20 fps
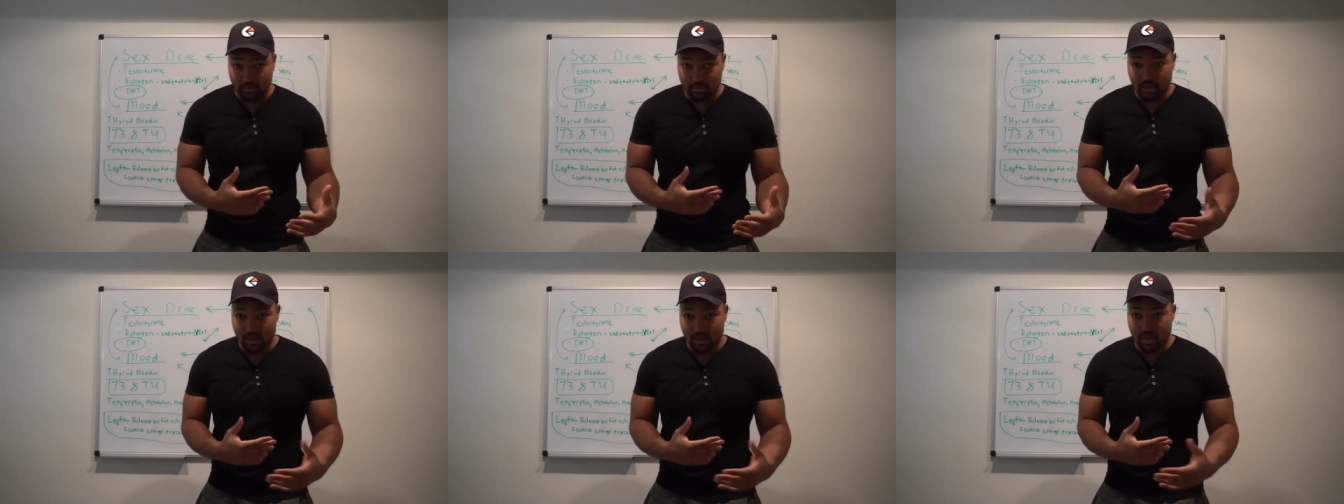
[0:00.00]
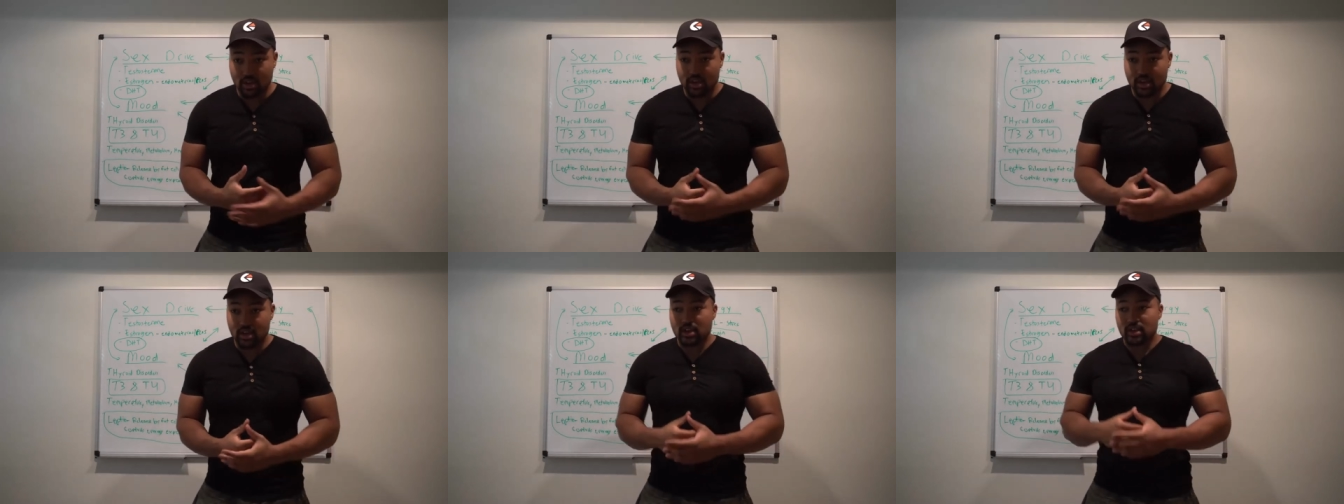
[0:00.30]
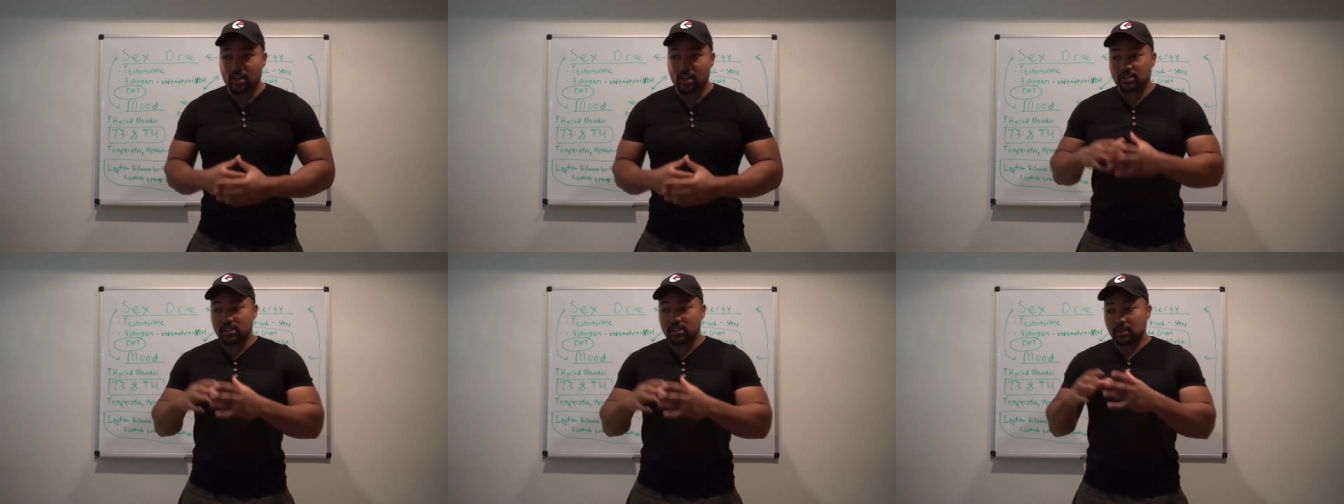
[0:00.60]
okay?
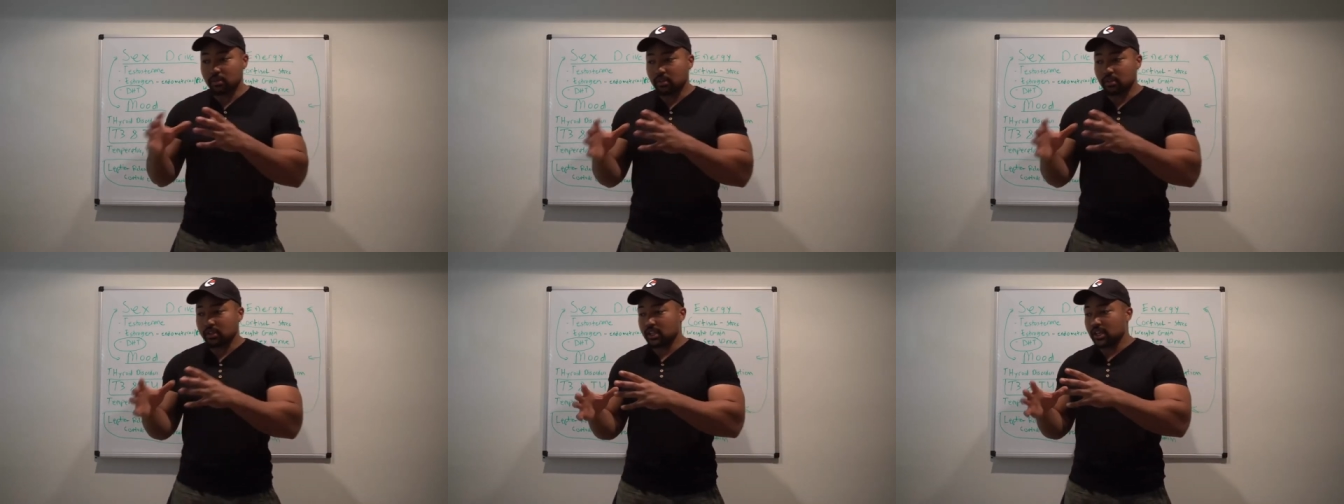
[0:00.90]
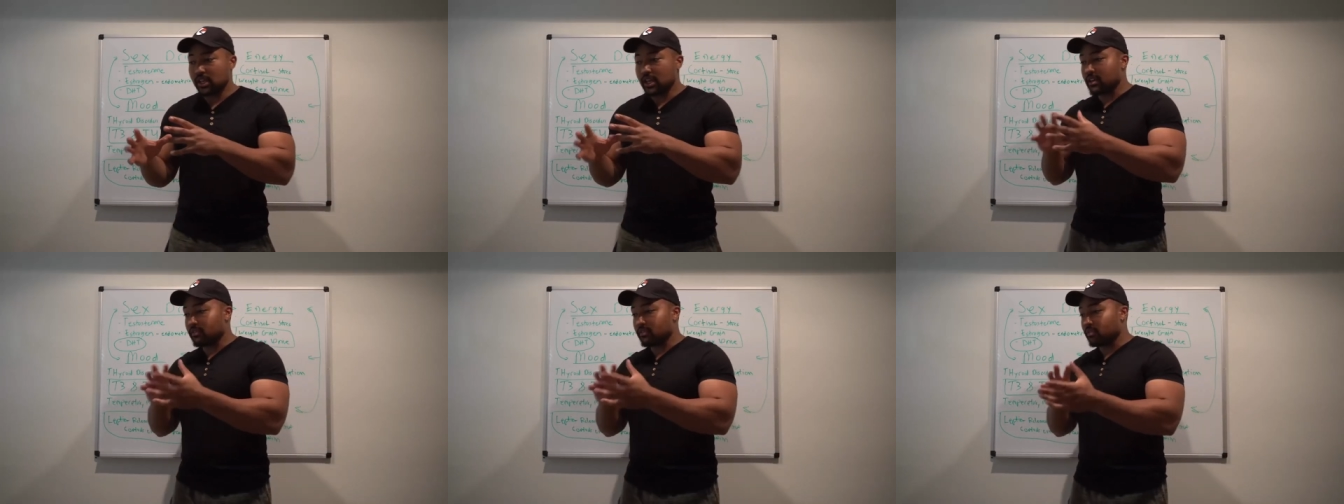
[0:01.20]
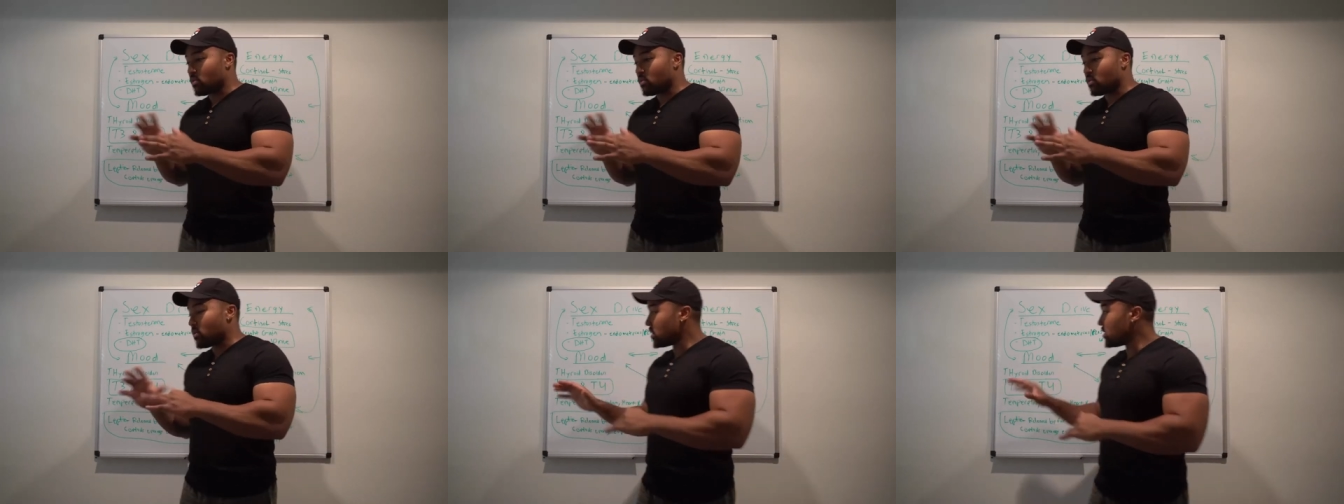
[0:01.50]
Typically, if
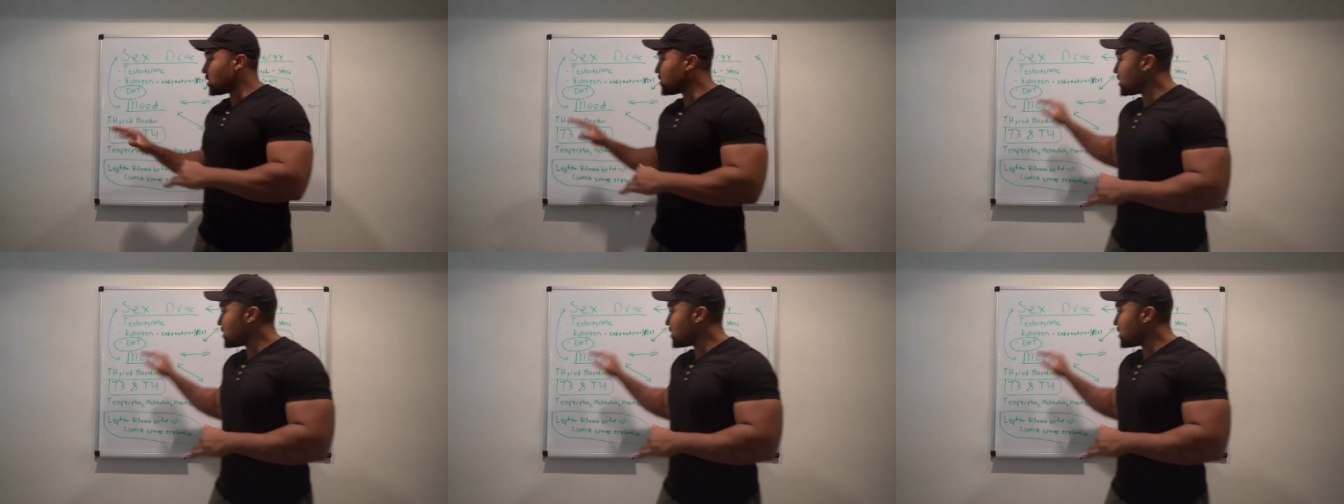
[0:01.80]
one of